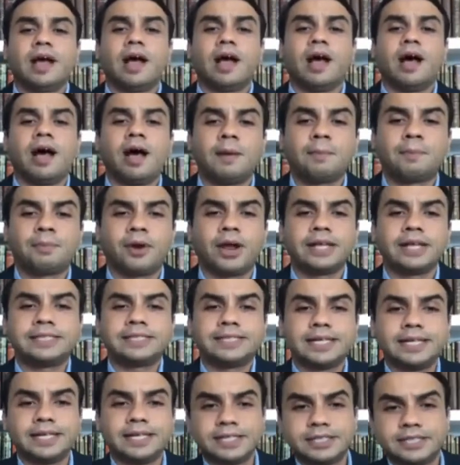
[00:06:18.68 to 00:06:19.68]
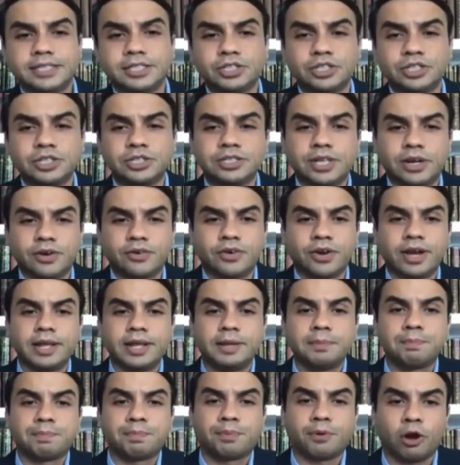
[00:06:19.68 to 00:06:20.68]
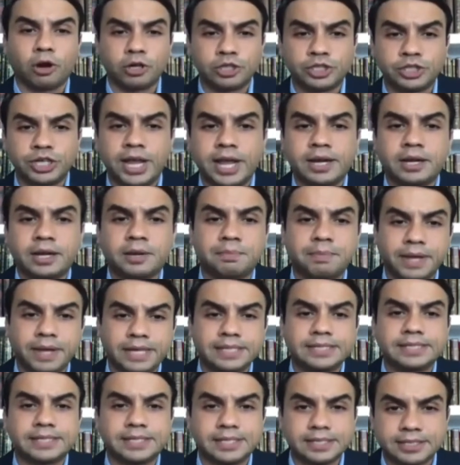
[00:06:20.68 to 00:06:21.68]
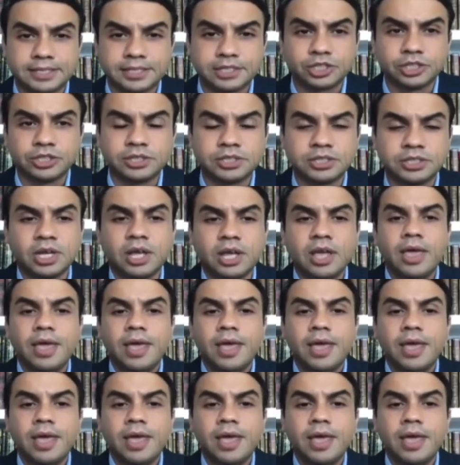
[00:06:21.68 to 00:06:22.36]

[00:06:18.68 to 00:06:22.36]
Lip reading: our pricing decisions are really project-based decisions.